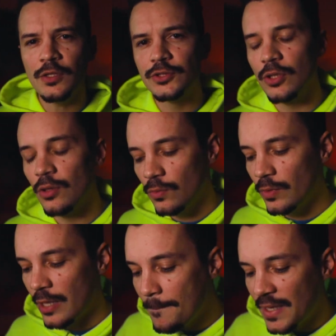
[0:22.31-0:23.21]
So
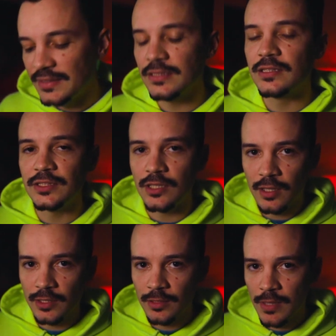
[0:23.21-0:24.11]
what I'm basically
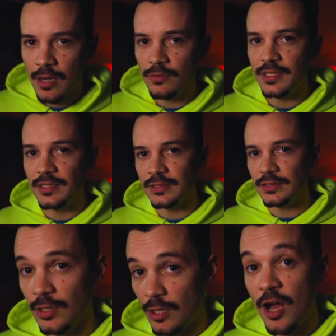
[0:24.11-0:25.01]
talking about
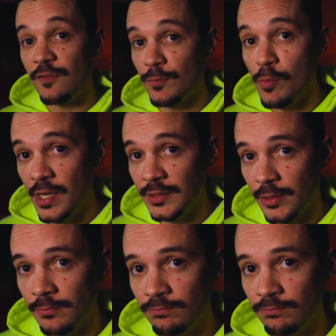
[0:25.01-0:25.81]
is the law of momentum.